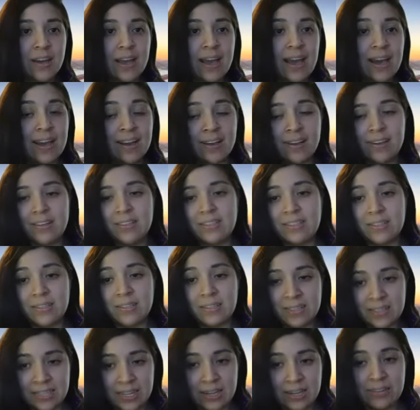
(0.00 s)
at
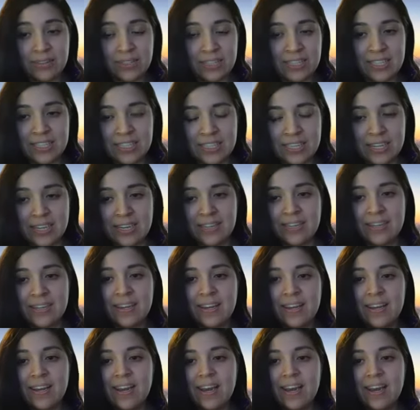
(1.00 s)
San Jose State.